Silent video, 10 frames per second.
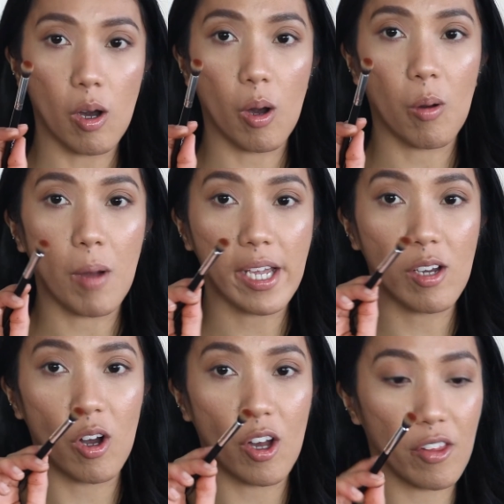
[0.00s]
Oh my
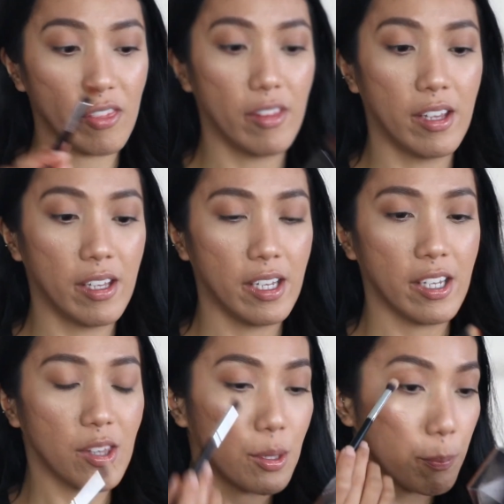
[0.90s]
god,
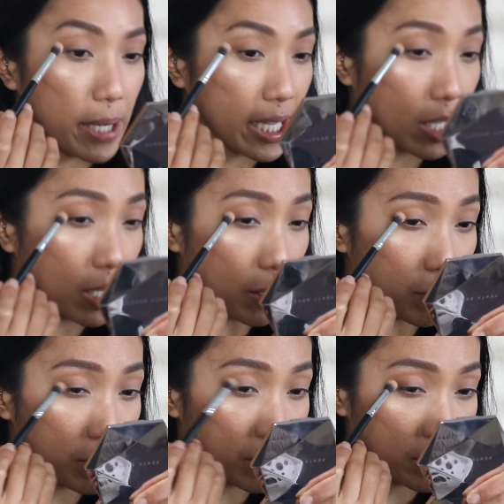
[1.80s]
the pickup.
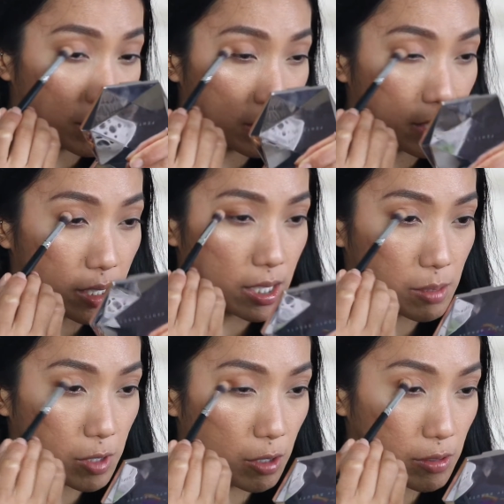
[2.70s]
And
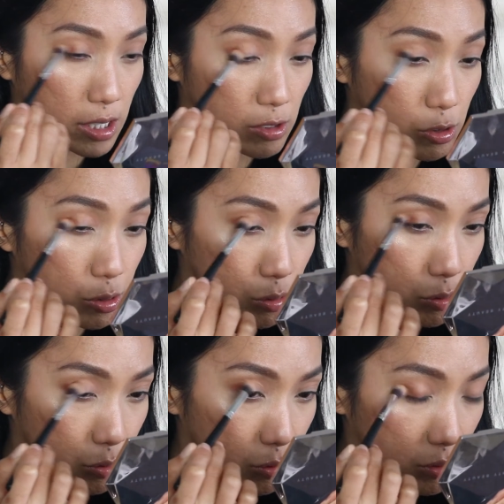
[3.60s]
I'm going
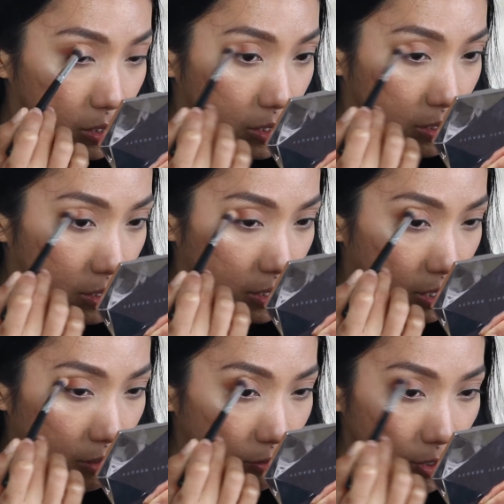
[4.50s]
to
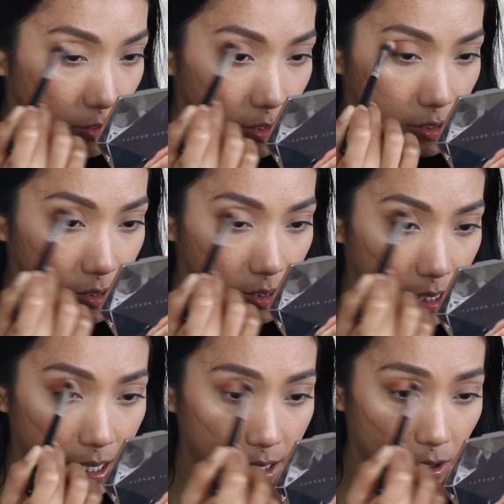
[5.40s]
focus
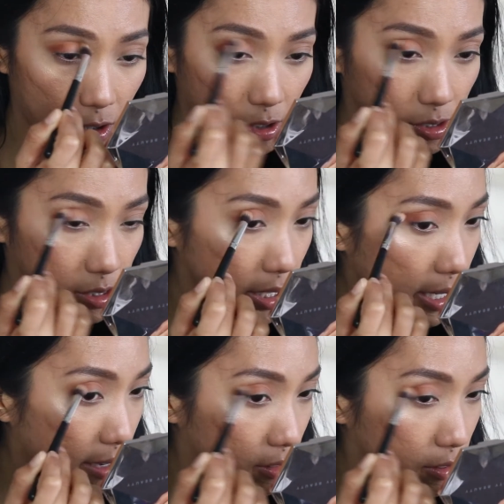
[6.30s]
that on the
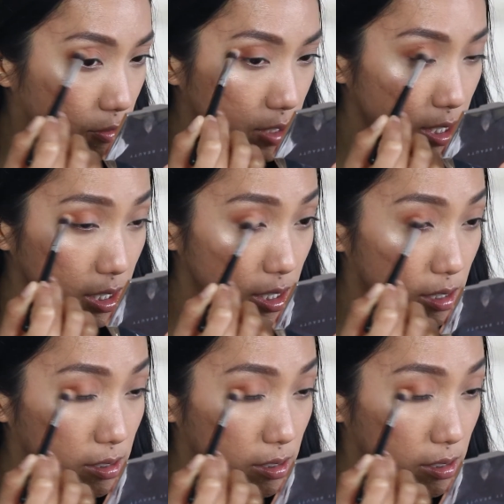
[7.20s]
outer V.